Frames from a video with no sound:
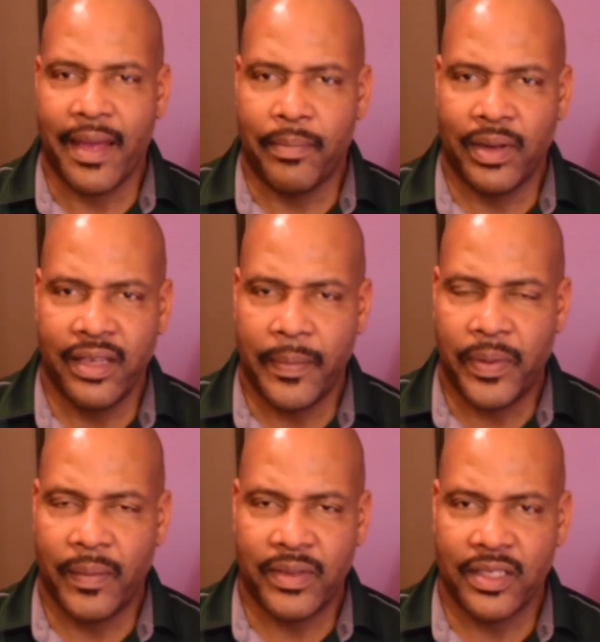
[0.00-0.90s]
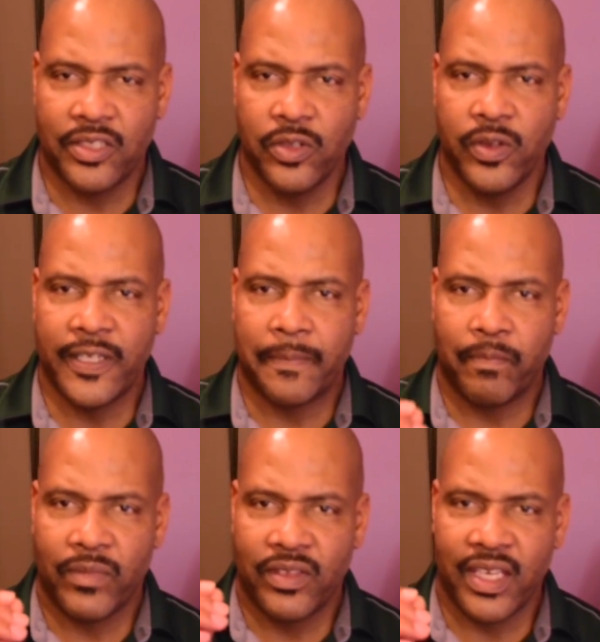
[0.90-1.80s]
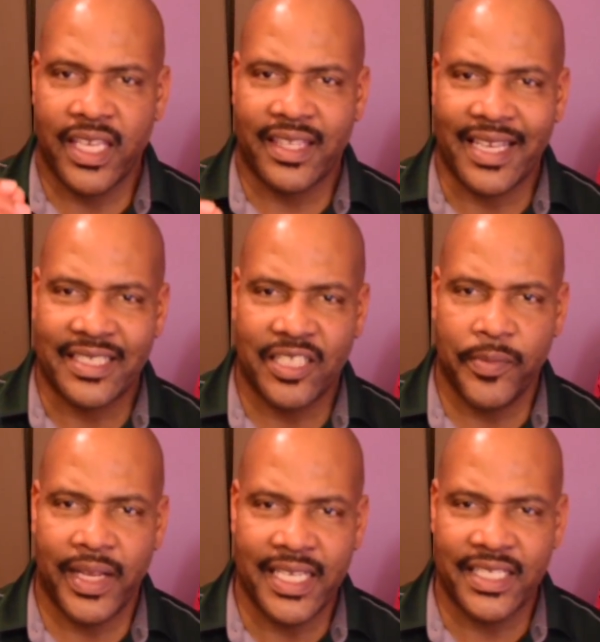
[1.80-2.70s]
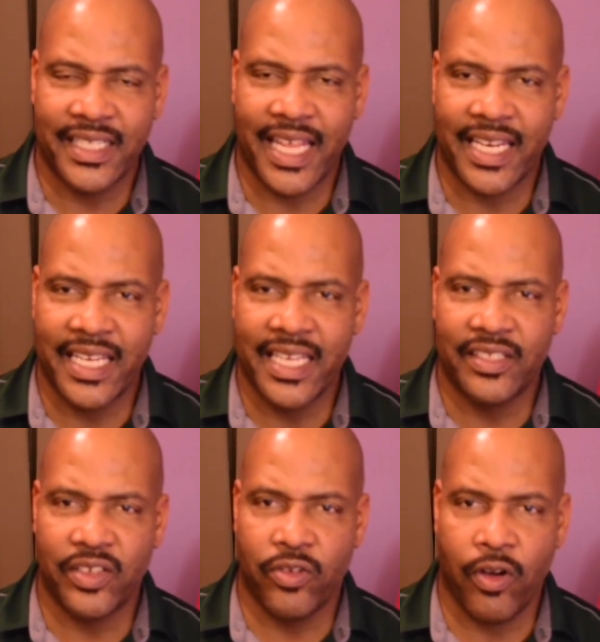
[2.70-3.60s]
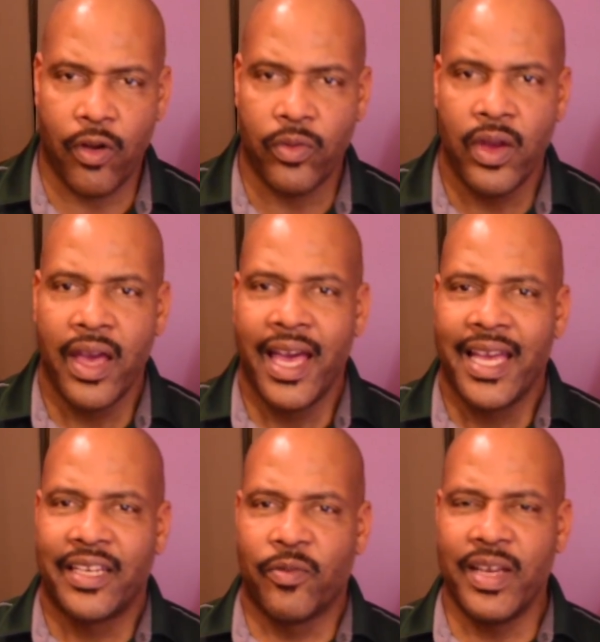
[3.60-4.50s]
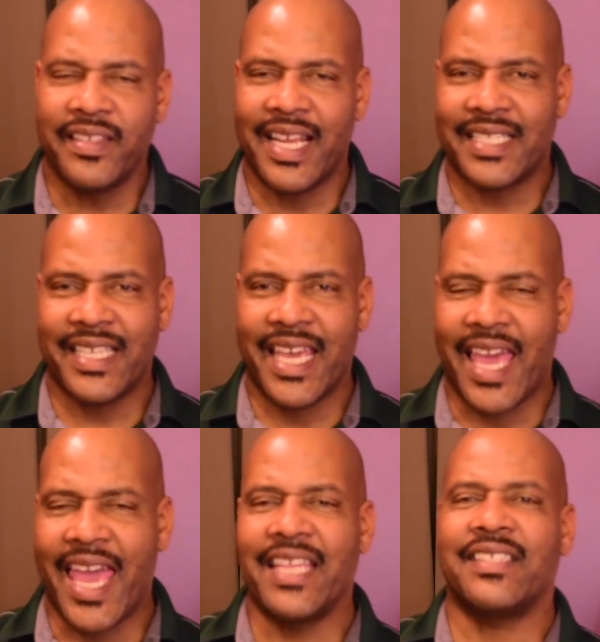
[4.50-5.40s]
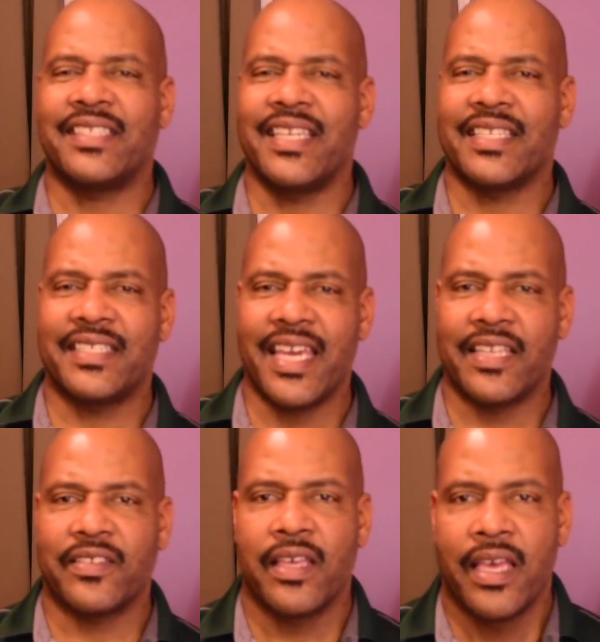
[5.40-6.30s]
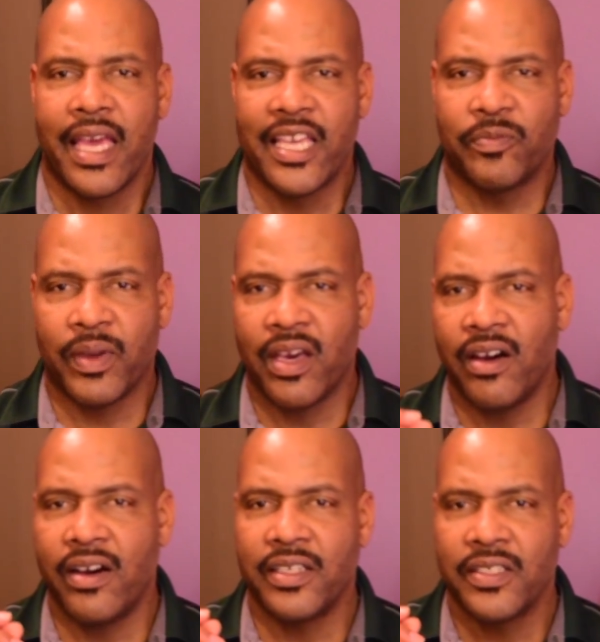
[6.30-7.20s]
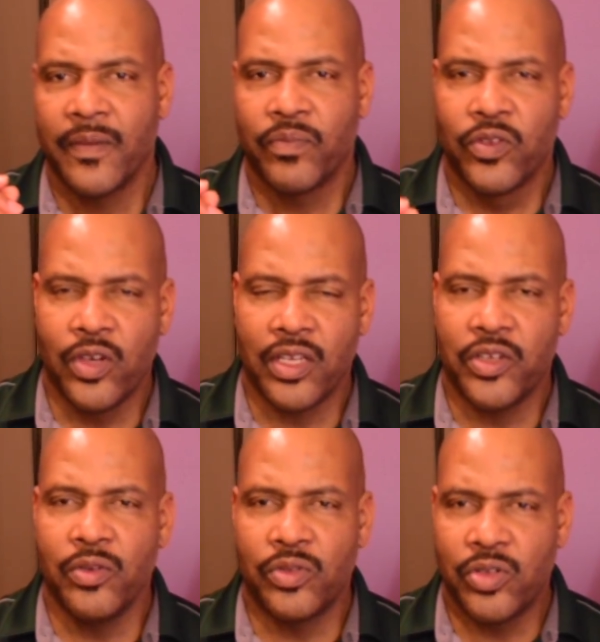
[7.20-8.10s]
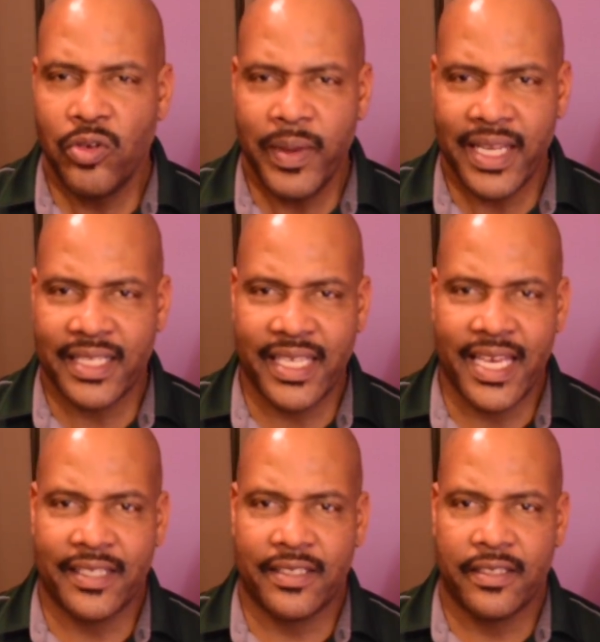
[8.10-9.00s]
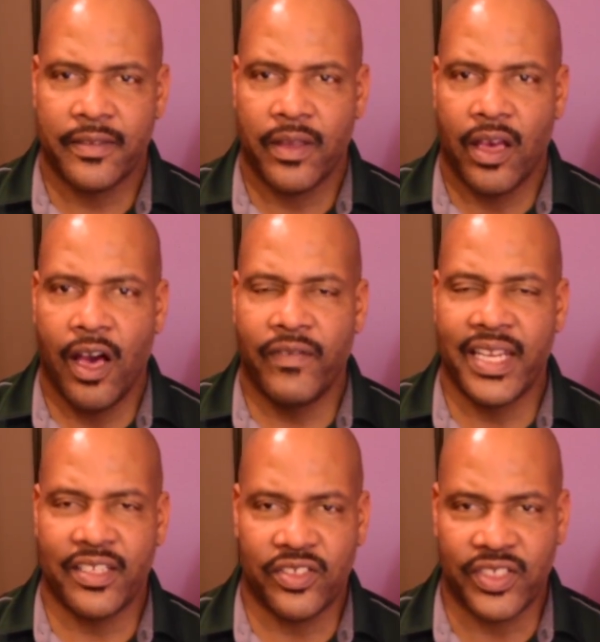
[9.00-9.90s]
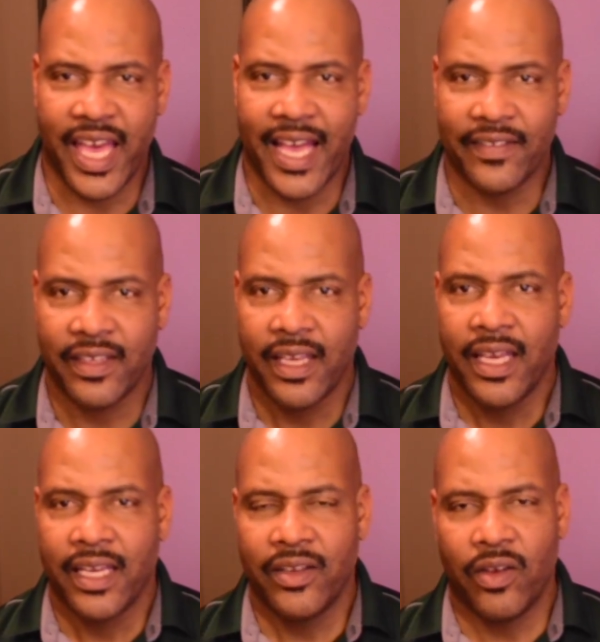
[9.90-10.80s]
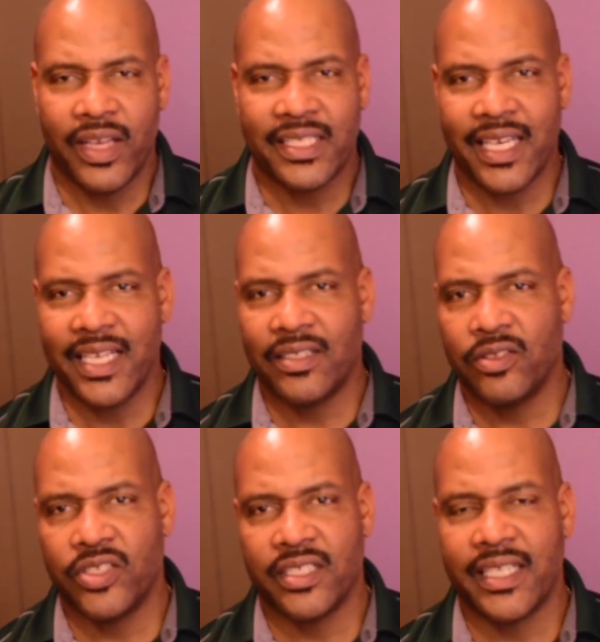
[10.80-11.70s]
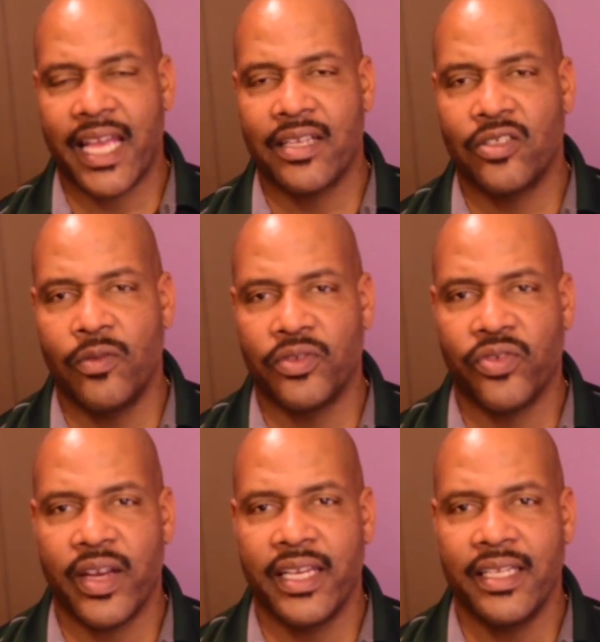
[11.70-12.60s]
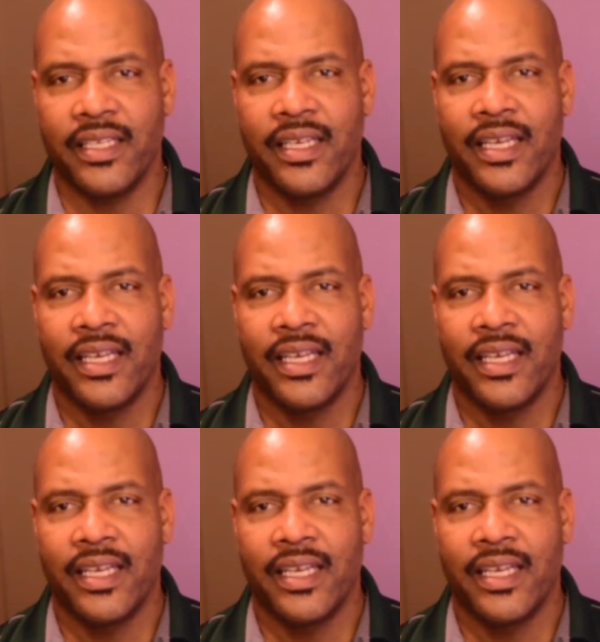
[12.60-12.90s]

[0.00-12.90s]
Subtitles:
that blood pumped into it, to get that stimulation that it needs to grow. The reason I say 8 to 10 sets is because you can do 2 minute sets of an exercise. You know, they say there's no such thing as overtraining.